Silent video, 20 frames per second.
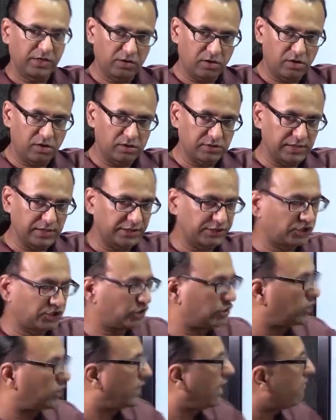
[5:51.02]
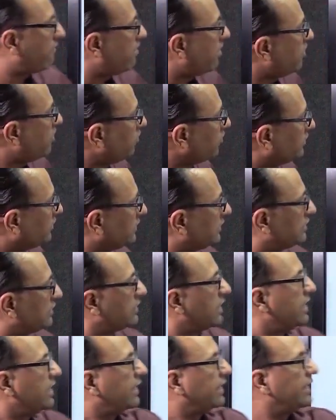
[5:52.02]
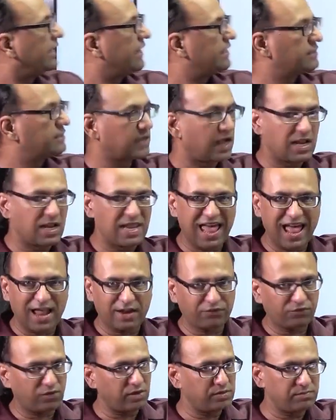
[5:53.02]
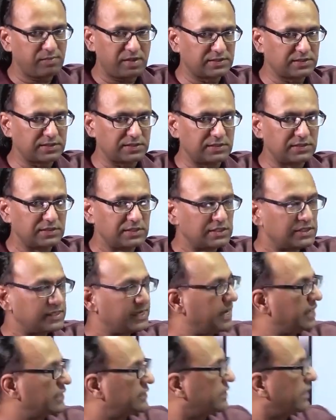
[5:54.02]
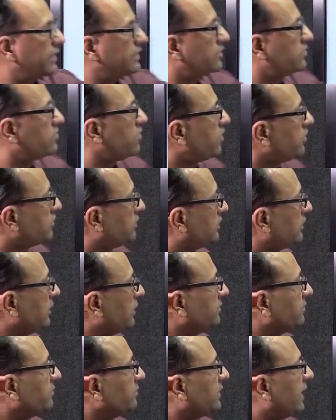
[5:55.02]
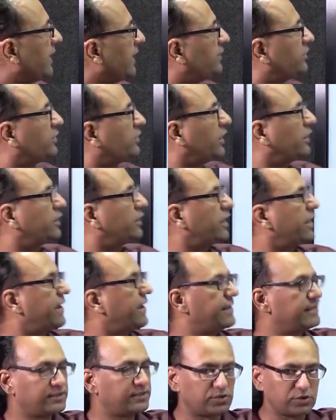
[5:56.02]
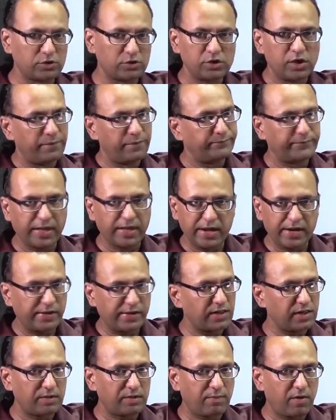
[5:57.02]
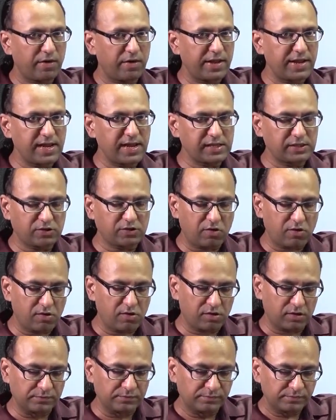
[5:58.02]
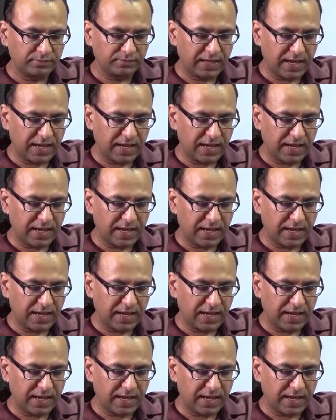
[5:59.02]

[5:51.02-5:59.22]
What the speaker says: Because ischiocavernosus is a lateral muscle. It is not inserted into perineal body at all.